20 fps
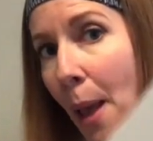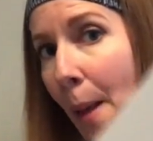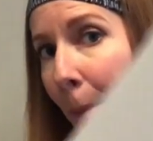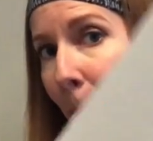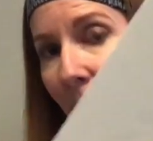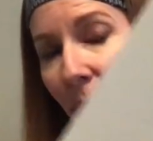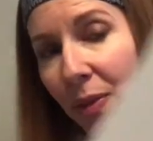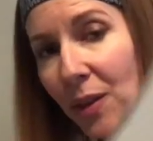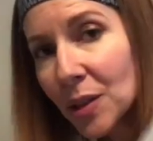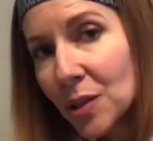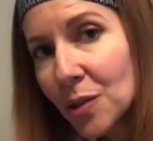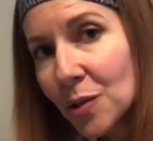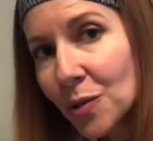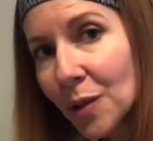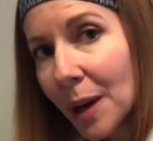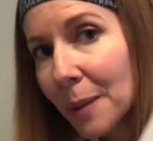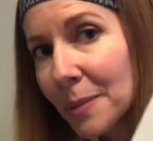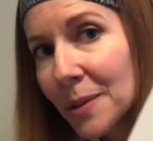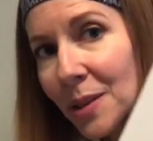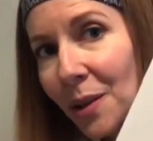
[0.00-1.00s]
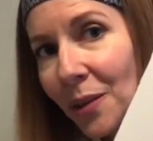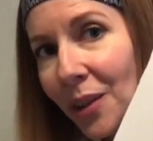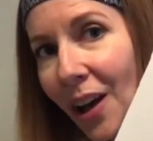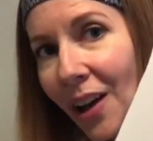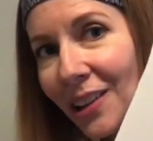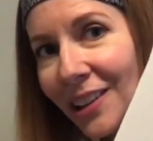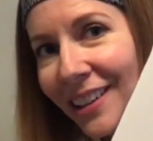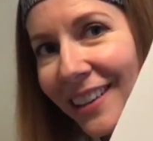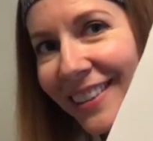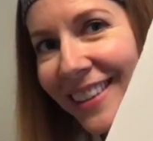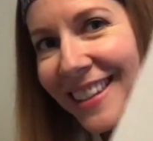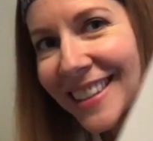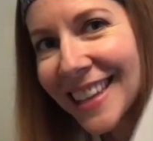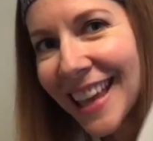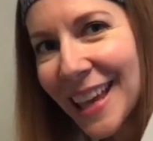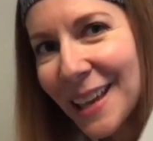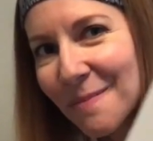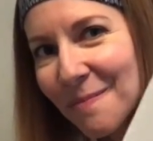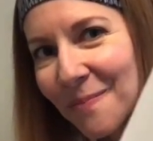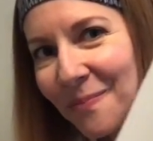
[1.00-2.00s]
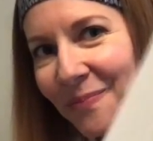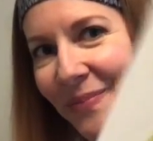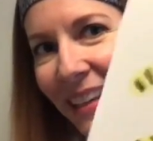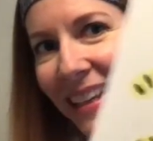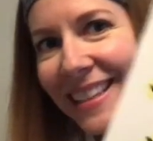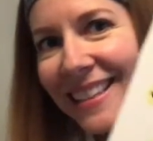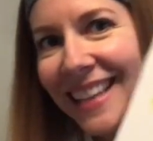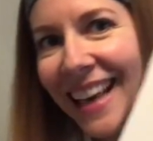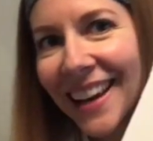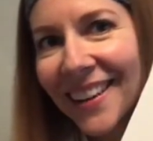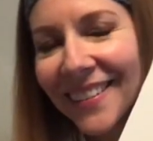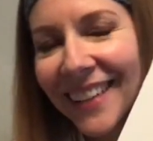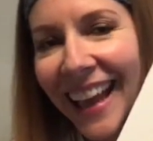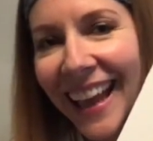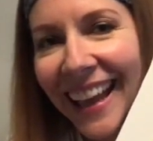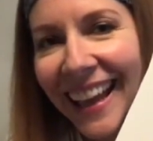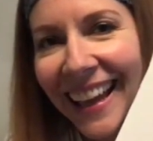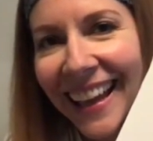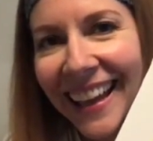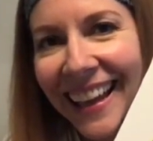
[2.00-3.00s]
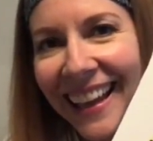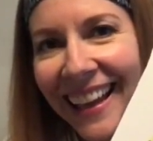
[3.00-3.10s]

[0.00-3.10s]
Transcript: but the stripes don't all look the same. Is that okay?